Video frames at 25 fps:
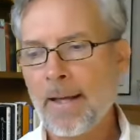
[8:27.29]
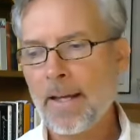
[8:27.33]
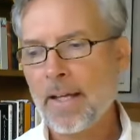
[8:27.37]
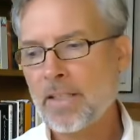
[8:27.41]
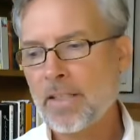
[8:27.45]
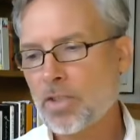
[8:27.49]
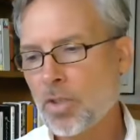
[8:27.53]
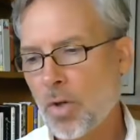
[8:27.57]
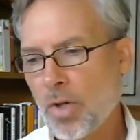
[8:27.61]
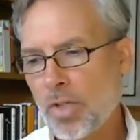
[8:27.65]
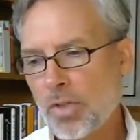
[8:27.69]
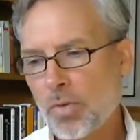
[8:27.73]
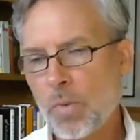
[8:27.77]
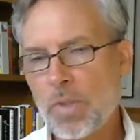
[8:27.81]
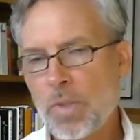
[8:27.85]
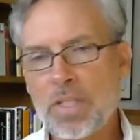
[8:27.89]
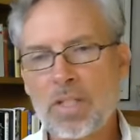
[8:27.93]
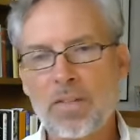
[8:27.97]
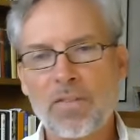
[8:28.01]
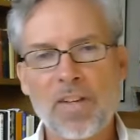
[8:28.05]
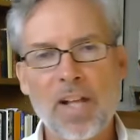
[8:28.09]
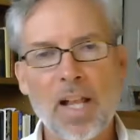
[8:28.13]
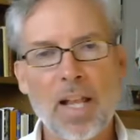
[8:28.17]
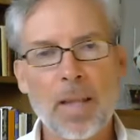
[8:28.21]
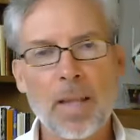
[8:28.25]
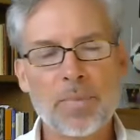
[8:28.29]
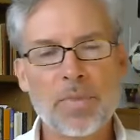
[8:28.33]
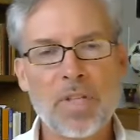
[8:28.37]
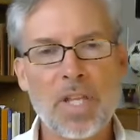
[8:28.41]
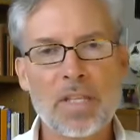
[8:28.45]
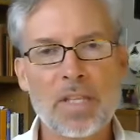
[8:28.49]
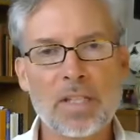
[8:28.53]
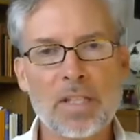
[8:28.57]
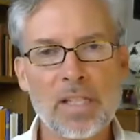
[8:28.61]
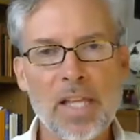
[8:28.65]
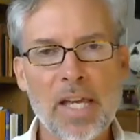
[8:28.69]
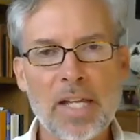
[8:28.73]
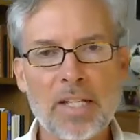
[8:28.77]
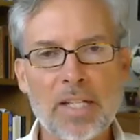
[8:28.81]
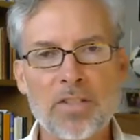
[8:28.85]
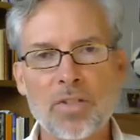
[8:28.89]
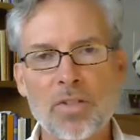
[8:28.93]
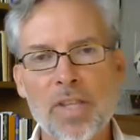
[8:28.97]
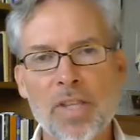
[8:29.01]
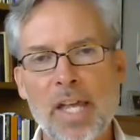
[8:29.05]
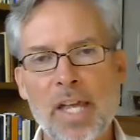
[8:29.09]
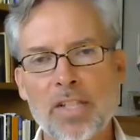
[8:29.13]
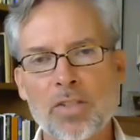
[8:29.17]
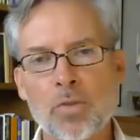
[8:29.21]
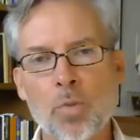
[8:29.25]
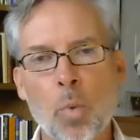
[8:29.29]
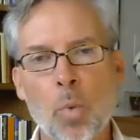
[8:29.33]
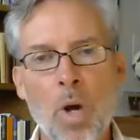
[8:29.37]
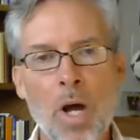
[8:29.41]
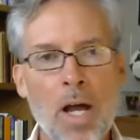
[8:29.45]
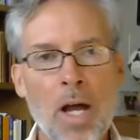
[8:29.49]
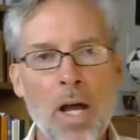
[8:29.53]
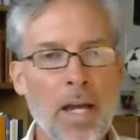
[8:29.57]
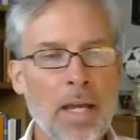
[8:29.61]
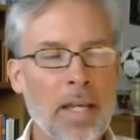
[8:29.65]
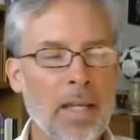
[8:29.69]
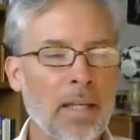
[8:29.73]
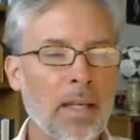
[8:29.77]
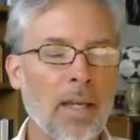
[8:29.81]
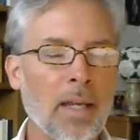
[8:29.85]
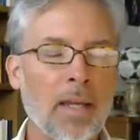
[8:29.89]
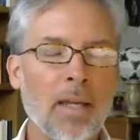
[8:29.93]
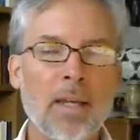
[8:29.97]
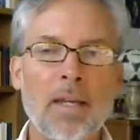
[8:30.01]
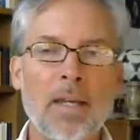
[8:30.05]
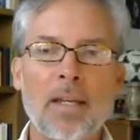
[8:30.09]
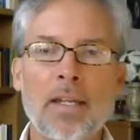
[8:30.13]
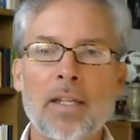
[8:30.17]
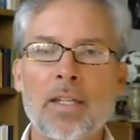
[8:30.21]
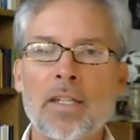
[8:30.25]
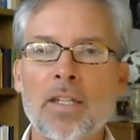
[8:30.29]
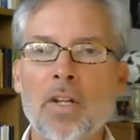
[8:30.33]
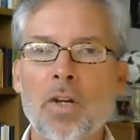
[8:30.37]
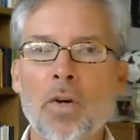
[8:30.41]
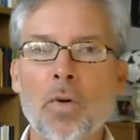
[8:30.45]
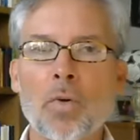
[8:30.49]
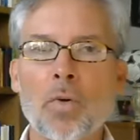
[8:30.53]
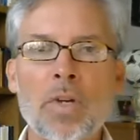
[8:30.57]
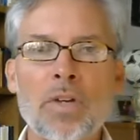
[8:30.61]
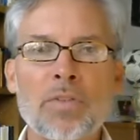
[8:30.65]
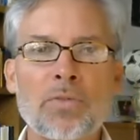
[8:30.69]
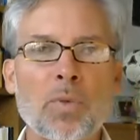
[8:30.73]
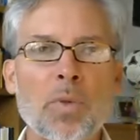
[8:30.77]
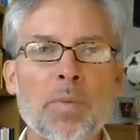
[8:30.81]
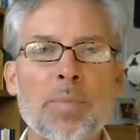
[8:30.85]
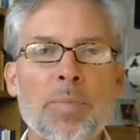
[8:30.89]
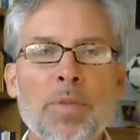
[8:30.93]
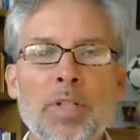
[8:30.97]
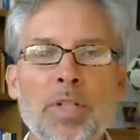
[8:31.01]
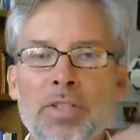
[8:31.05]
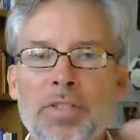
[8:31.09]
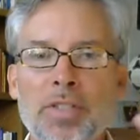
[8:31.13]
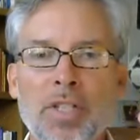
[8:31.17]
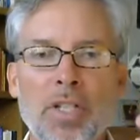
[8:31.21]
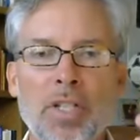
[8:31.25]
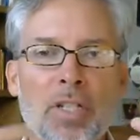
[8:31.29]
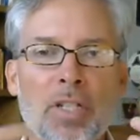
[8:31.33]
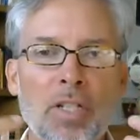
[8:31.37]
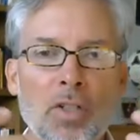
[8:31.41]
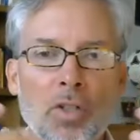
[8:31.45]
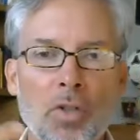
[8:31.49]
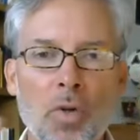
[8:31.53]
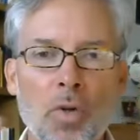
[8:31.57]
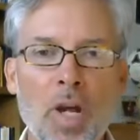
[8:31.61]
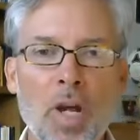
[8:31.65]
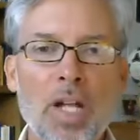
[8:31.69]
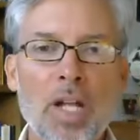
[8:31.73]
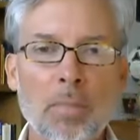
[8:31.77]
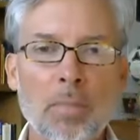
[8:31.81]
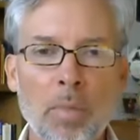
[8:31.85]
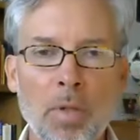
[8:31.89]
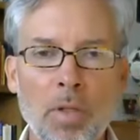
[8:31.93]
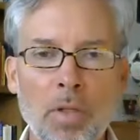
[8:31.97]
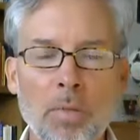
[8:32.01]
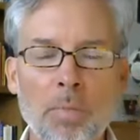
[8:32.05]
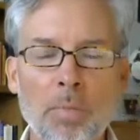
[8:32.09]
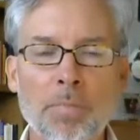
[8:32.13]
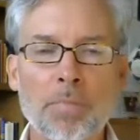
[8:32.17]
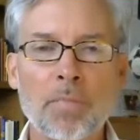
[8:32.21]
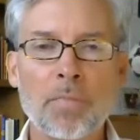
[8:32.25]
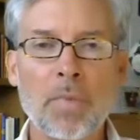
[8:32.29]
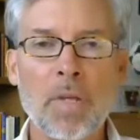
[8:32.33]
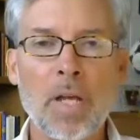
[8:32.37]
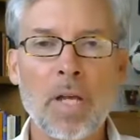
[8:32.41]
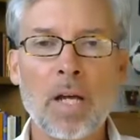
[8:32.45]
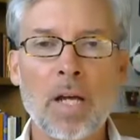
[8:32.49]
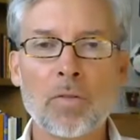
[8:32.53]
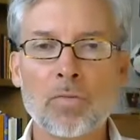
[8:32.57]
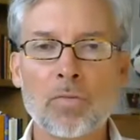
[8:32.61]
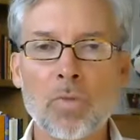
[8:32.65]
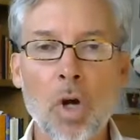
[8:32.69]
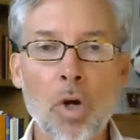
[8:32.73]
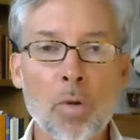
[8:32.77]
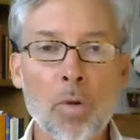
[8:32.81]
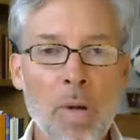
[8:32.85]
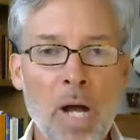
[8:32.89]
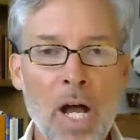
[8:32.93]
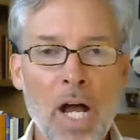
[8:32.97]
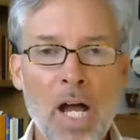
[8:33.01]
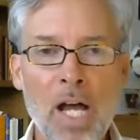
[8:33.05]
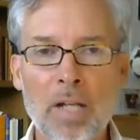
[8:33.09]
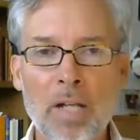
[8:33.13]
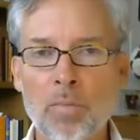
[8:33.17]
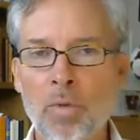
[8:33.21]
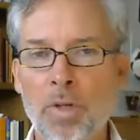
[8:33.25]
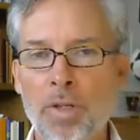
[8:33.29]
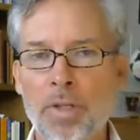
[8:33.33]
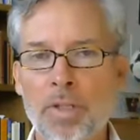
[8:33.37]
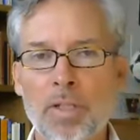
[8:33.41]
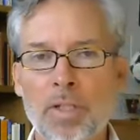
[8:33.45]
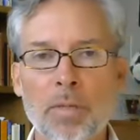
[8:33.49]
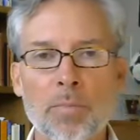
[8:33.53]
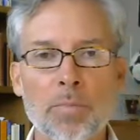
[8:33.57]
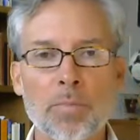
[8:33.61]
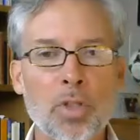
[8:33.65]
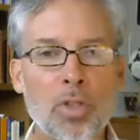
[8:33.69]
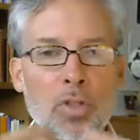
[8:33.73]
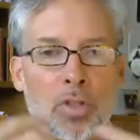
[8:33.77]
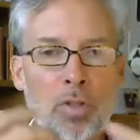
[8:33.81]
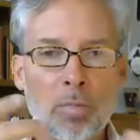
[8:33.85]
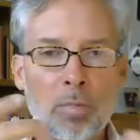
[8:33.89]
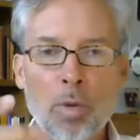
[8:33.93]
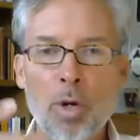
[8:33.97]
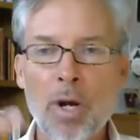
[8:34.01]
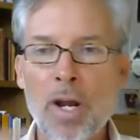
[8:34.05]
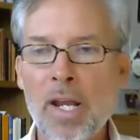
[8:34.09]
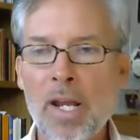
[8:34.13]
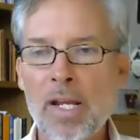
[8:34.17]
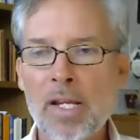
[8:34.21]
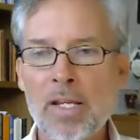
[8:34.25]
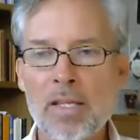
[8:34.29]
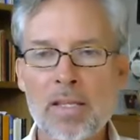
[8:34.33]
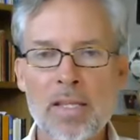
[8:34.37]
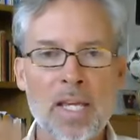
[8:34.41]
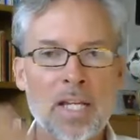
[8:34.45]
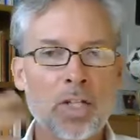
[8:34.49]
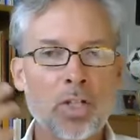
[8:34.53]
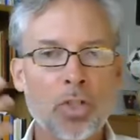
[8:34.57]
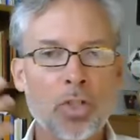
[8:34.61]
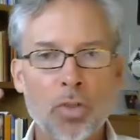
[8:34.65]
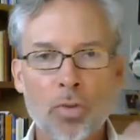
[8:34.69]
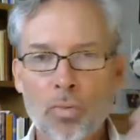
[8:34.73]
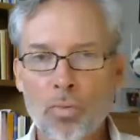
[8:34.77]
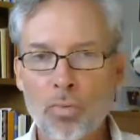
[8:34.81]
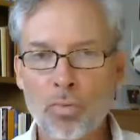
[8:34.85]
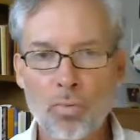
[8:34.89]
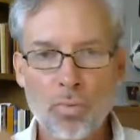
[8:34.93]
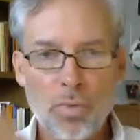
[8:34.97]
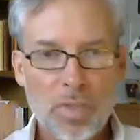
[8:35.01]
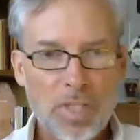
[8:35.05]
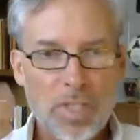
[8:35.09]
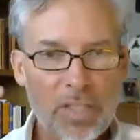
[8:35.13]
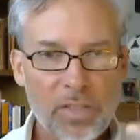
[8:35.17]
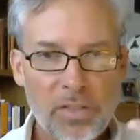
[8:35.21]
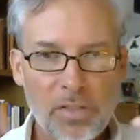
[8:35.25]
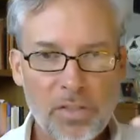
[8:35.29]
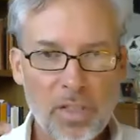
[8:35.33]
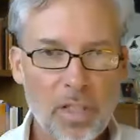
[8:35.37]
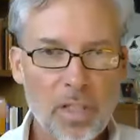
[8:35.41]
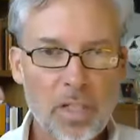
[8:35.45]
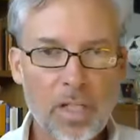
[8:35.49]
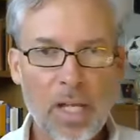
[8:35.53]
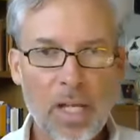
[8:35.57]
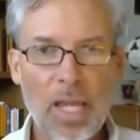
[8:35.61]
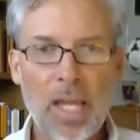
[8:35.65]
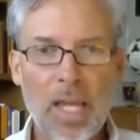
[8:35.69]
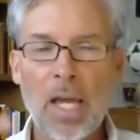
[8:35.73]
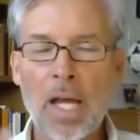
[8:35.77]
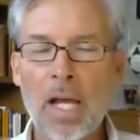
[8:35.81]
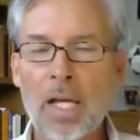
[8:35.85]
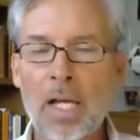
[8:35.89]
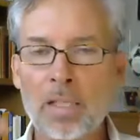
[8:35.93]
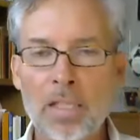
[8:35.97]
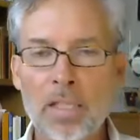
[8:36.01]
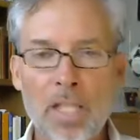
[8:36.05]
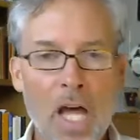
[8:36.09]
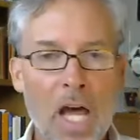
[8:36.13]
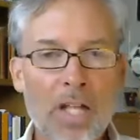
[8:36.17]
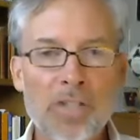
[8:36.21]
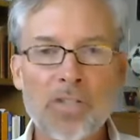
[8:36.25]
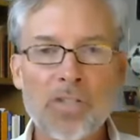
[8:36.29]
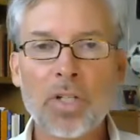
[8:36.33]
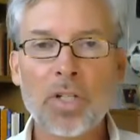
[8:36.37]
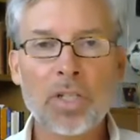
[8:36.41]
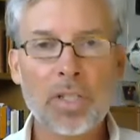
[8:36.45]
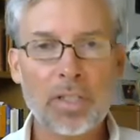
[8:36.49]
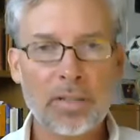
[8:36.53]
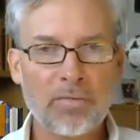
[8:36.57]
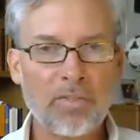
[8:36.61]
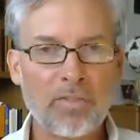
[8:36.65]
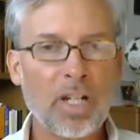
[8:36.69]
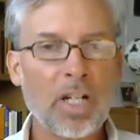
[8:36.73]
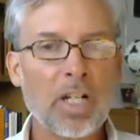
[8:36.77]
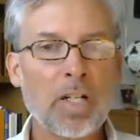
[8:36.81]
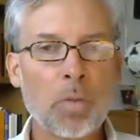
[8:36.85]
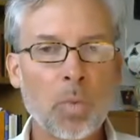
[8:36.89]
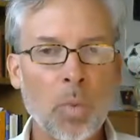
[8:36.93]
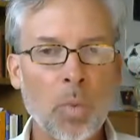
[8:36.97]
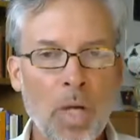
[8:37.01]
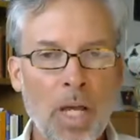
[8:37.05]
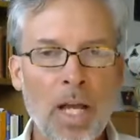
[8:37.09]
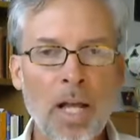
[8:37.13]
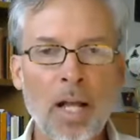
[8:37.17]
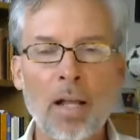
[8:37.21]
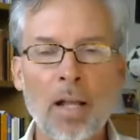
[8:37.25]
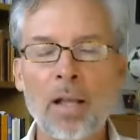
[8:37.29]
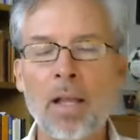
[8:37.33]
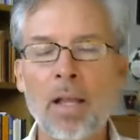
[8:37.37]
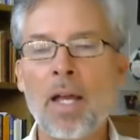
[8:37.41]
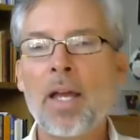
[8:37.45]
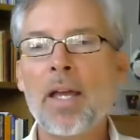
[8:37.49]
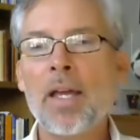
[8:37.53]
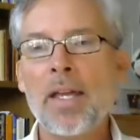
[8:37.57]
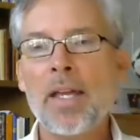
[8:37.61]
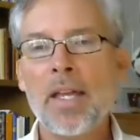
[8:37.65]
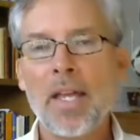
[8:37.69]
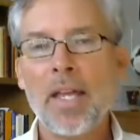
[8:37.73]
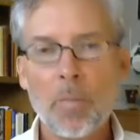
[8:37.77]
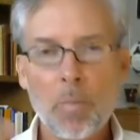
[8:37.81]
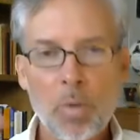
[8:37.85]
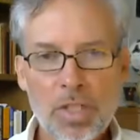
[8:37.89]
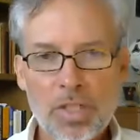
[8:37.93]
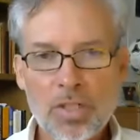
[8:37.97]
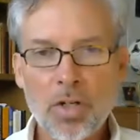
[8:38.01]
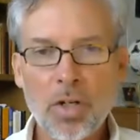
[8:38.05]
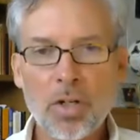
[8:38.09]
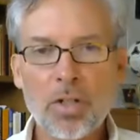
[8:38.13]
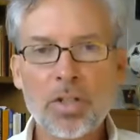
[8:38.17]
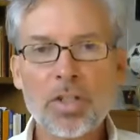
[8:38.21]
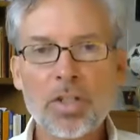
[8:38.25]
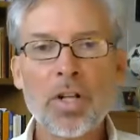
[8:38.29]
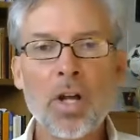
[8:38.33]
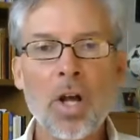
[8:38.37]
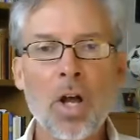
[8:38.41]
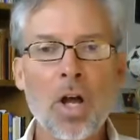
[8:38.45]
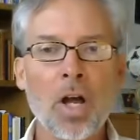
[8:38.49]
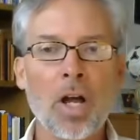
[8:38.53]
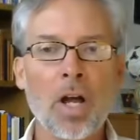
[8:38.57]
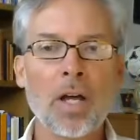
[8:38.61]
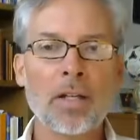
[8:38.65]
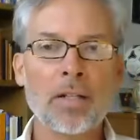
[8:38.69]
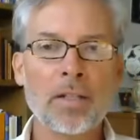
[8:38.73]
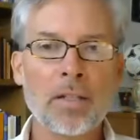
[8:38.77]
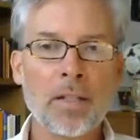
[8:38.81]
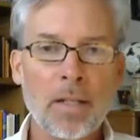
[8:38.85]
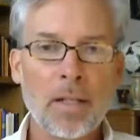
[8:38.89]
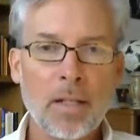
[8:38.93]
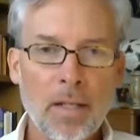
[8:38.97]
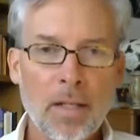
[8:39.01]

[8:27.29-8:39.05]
And so as we developed in the lecture, that's why, you know, if we built an incredible uh, robot with a computer brain that could reason uh, logically very well, and we turned it on,